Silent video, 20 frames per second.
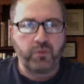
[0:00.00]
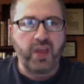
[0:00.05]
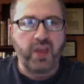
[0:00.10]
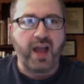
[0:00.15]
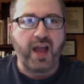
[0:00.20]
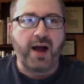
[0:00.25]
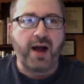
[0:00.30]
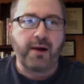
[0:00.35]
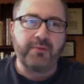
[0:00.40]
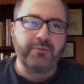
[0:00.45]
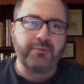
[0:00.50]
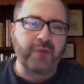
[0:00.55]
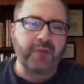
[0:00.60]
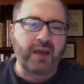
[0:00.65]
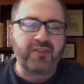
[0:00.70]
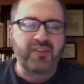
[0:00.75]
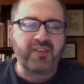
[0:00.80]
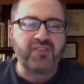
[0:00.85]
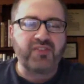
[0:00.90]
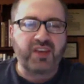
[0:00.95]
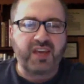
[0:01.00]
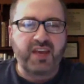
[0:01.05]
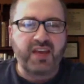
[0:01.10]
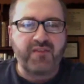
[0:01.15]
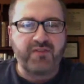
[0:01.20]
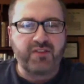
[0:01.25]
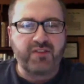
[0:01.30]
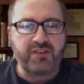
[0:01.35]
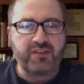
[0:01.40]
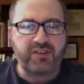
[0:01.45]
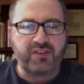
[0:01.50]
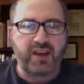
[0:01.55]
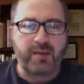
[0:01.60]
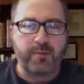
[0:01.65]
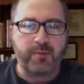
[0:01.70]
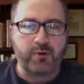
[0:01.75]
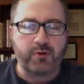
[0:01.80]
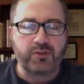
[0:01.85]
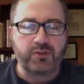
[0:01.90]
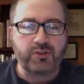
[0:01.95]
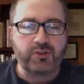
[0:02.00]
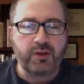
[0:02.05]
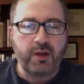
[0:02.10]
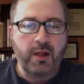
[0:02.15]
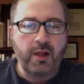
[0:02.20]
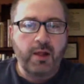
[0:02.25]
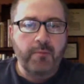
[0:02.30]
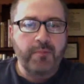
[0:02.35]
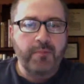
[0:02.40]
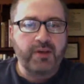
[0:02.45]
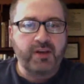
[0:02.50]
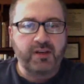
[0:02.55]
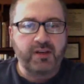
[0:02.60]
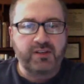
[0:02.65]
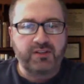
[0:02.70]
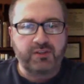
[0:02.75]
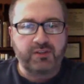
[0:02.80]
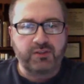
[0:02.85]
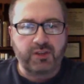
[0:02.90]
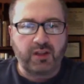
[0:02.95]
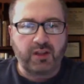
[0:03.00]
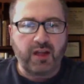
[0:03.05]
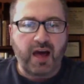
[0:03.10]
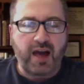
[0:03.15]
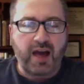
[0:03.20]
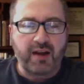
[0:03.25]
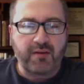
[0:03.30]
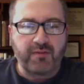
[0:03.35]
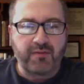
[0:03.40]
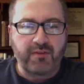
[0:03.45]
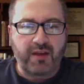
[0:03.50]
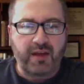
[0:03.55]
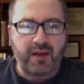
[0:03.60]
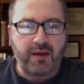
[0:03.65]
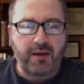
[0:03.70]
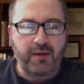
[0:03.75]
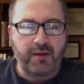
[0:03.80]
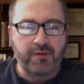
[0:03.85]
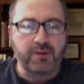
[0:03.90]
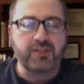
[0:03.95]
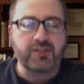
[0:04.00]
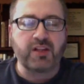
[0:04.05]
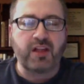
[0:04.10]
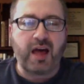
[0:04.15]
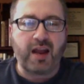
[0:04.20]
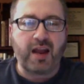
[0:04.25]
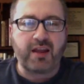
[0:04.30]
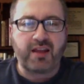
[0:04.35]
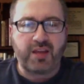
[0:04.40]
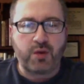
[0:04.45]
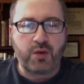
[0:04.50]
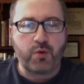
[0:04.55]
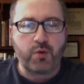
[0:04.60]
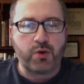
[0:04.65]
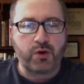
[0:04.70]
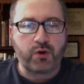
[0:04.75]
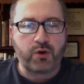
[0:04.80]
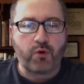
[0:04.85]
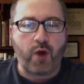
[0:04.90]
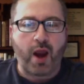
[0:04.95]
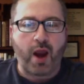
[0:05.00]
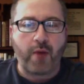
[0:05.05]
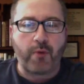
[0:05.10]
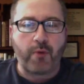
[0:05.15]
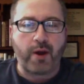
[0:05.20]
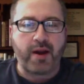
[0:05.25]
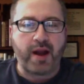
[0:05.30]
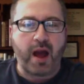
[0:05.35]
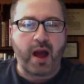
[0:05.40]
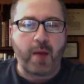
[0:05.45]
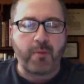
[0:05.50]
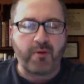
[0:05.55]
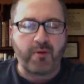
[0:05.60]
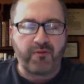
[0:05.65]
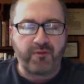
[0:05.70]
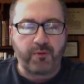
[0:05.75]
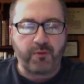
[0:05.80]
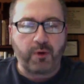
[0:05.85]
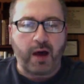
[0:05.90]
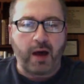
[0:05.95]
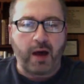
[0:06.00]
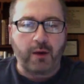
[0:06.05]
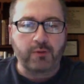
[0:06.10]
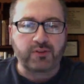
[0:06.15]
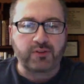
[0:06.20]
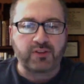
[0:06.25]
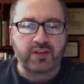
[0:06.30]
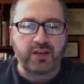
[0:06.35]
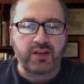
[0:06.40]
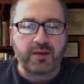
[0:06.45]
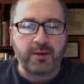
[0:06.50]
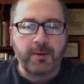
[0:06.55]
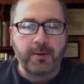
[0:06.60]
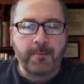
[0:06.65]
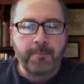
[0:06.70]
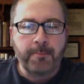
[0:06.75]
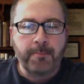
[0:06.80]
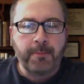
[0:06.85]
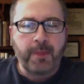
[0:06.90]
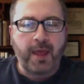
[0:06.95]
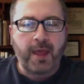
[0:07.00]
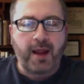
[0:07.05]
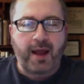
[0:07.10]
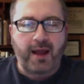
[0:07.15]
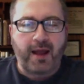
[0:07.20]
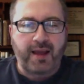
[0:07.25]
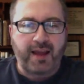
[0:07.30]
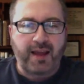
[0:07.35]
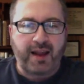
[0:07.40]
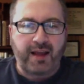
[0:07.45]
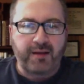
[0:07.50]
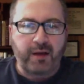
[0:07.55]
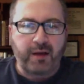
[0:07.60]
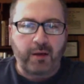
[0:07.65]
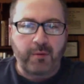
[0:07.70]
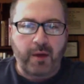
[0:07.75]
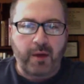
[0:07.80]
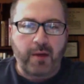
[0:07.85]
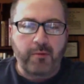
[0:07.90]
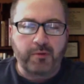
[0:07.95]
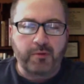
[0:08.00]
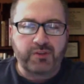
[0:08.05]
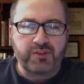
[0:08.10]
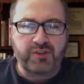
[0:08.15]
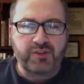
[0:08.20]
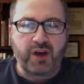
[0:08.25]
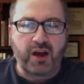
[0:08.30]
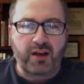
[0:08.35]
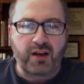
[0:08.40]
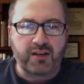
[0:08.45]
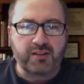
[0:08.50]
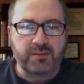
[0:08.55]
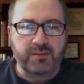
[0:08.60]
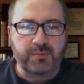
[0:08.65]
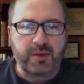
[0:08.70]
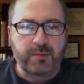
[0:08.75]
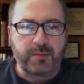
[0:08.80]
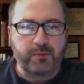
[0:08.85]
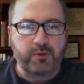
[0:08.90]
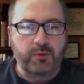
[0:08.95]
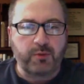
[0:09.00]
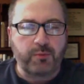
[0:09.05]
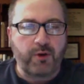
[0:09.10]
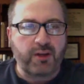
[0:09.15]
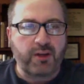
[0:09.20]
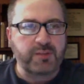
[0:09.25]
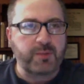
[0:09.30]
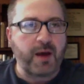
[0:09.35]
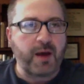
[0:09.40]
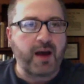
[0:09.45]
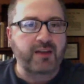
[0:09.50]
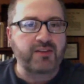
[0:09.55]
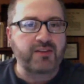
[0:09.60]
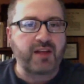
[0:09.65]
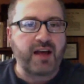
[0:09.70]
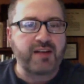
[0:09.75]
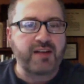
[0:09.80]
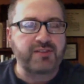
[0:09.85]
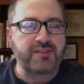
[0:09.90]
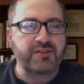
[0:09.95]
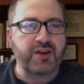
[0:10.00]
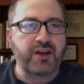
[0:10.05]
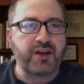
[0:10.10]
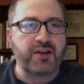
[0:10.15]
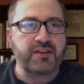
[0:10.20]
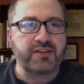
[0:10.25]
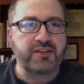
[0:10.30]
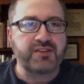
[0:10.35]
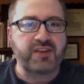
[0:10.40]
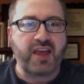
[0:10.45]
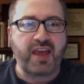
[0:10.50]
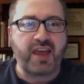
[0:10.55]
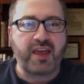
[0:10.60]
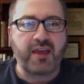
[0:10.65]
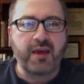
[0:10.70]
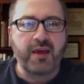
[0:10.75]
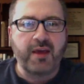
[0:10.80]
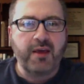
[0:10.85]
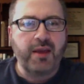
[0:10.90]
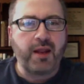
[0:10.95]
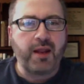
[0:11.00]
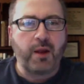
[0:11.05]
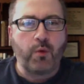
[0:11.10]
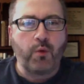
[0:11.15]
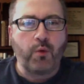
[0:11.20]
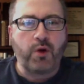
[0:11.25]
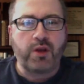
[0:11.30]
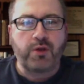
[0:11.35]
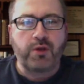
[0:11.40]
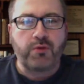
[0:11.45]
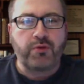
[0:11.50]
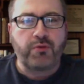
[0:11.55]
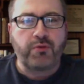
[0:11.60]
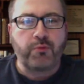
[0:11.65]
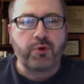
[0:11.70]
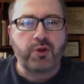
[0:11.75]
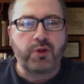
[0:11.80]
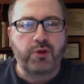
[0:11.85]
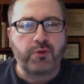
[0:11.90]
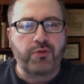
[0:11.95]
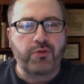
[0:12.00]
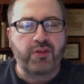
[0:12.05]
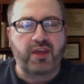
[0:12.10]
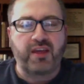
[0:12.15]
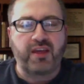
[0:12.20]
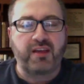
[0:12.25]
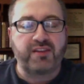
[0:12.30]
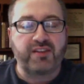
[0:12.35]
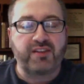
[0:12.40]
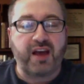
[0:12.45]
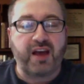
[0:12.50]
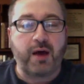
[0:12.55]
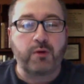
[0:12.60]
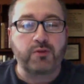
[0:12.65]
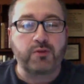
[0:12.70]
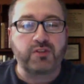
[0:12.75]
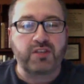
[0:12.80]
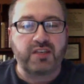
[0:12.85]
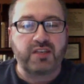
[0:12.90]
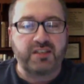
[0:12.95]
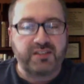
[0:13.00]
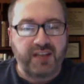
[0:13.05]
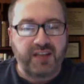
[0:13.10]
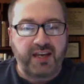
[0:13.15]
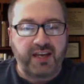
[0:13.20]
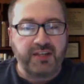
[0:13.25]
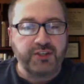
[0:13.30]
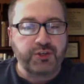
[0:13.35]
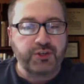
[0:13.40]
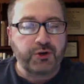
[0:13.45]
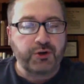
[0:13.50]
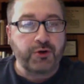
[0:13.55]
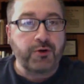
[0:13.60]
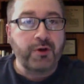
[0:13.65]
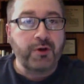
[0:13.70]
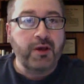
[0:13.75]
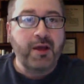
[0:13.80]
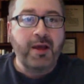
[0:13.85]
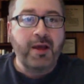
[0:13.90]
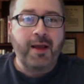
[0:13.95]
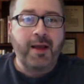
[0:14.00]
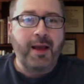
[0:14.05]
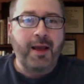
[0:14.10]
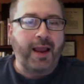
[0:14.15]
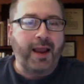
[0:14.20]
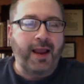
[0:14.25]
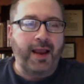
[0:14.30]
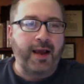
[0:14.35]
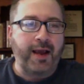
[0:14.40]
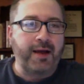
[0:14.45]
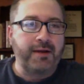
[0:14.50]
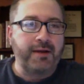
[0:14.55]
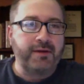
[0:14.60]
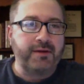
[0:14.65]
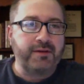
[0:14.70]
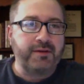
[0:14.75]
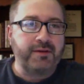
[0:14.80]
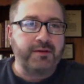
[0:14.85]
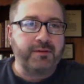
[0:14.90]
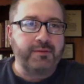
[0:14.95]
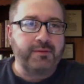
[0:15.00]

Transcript: Yeah, and I think the key for the Sabres, because there's a lot of hue and cry right now about Phil Housley. And again, I was talking to some people in the press box last night and saying, you know, what do you think, is Housley in danger? And